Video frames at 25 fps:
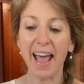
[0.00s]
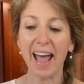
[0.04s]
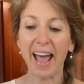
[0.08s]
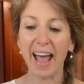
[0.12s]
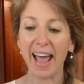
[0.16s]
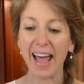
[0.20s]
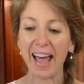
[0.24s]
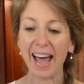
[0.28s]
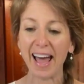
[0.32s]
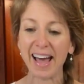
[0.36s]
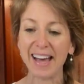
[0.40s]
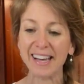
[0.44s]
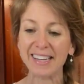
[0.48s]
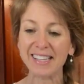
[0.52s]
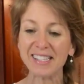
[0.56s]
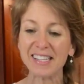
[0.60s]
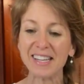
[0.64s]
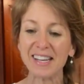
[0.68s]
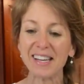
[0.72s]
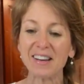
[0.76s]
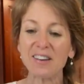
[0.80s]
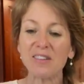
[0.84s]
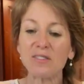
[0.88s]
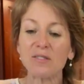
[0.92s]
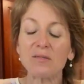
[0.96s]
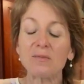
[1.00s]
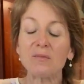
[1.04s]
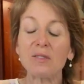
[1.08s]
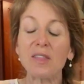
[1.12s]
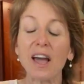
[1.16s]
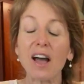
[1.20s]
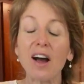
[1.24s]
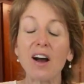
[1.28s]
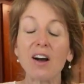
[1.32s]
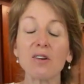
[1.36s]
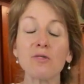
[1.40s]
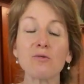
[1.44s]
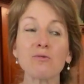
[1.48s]
and they
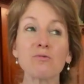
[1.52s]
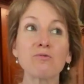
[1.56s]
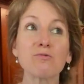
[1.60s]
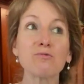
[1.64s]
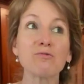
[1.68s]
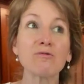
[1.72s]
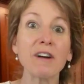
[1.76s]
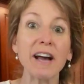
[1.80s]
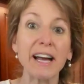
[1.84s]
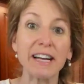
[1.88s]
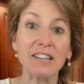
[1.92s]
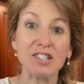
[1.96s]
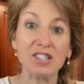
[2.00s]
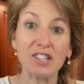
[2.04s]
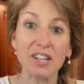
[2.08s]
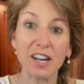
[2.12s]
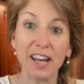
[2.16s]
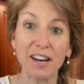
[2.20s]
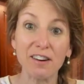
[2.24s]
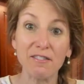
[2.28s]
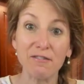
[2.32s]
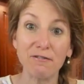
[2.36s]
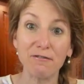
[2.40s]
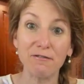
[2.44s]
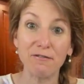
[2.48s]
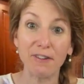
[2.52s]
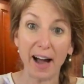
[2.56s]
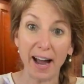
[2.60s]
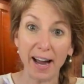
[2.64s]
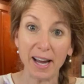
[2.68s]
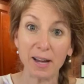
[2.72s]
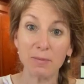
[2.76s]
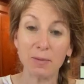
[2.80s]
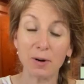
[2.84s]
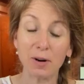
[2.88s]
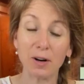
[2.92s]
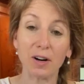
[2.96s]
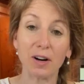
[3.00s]
are rich in
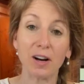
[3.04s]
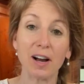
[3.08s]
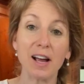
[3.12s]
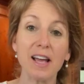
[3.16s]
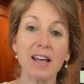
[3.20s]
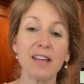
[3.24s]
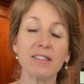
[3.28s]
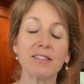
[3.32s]
fiber.